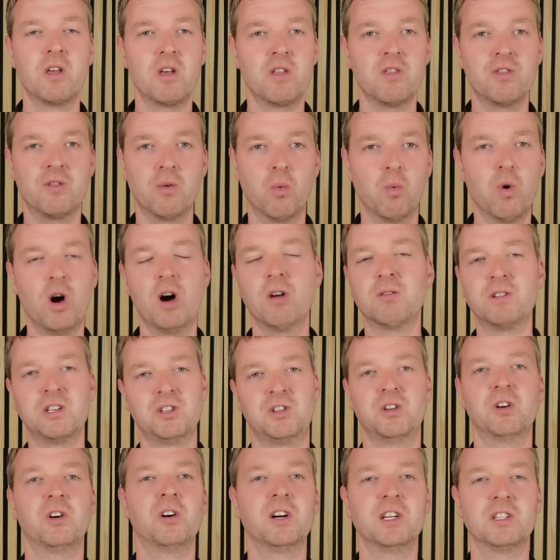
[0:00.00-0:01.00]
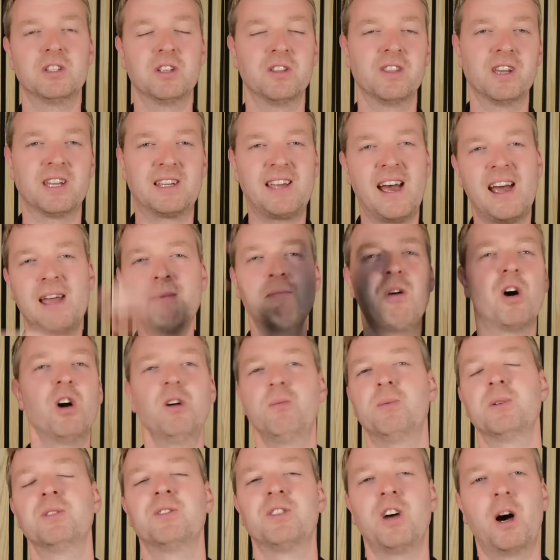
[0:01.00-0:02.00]
the world is your oyster. The game
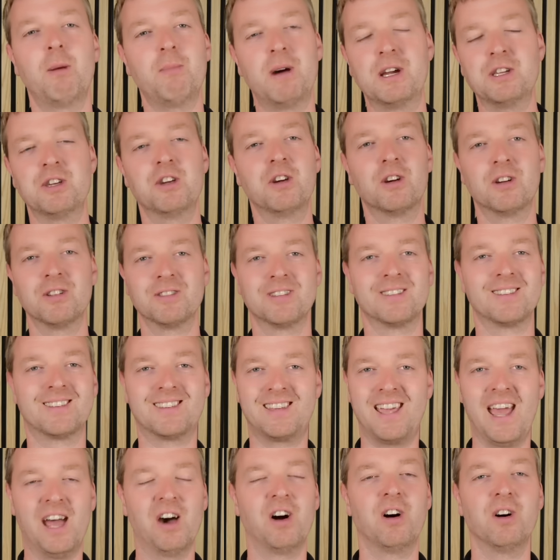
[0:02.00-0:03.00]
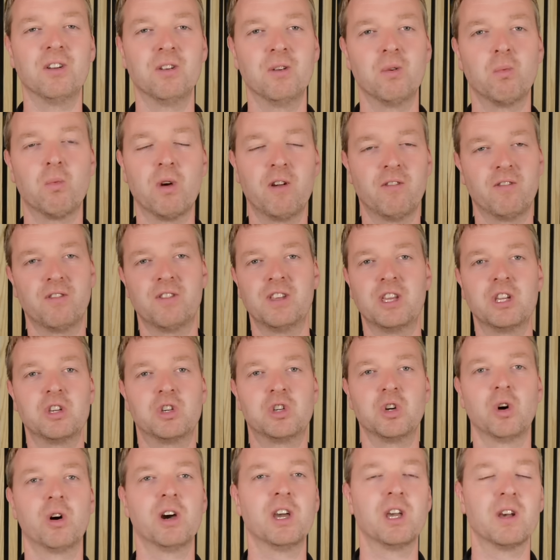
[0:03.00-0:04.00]
opens up and you can just get on with the
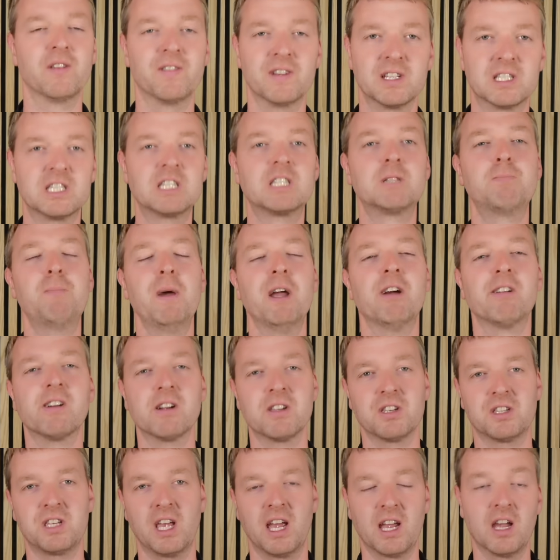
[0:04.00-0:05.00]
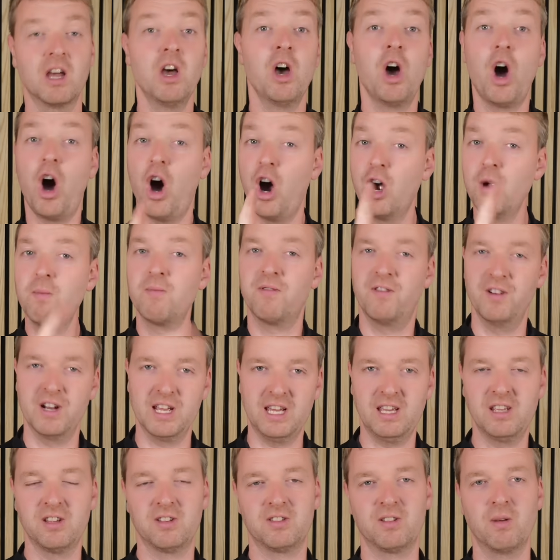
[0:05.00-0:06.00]
joy of experiencing,
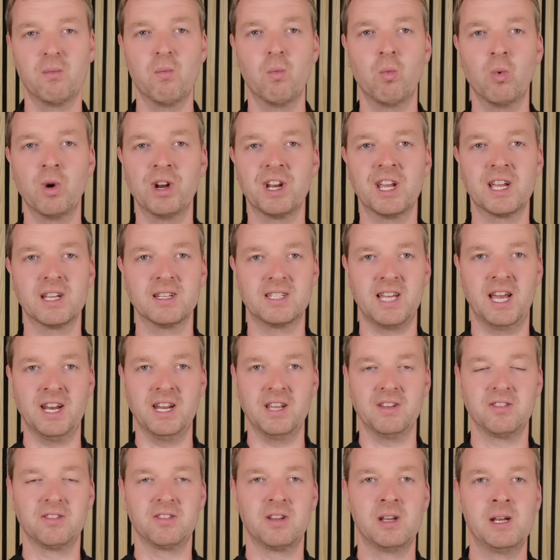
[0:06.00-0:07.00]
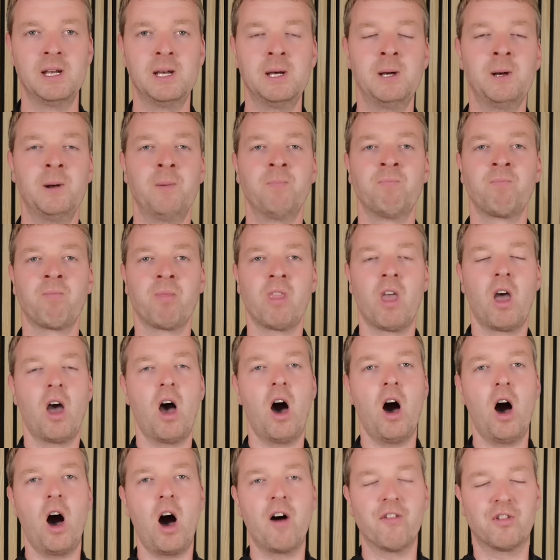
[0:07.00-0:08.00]
hopefully, some winning tennis.
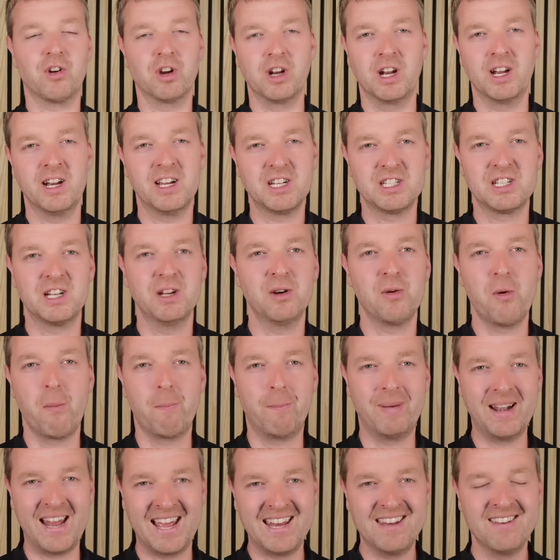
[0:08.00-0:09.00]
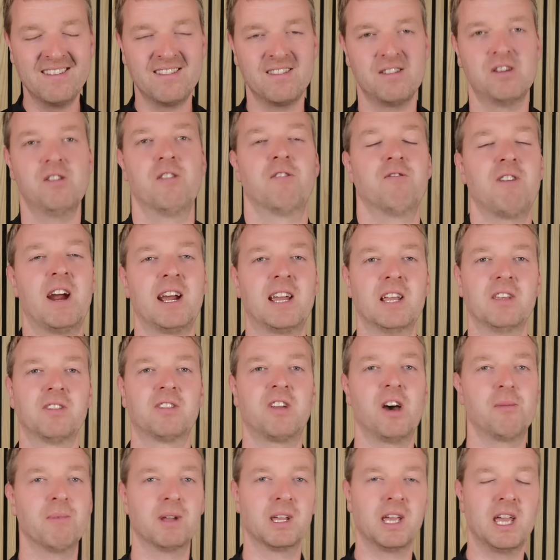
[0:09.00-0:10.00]
I've got a nice little blend of rackets
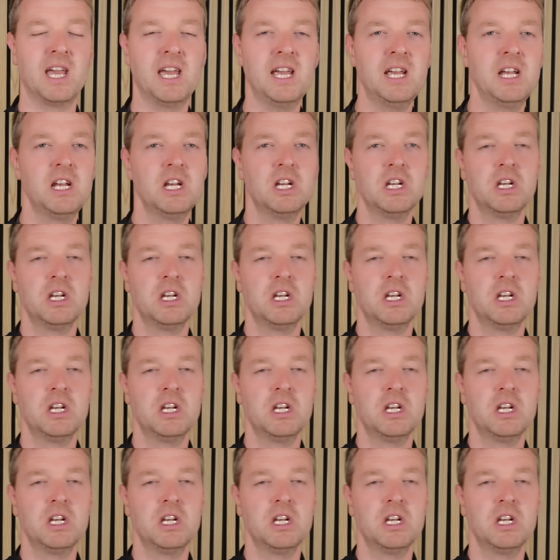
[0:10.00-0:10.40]
coming here,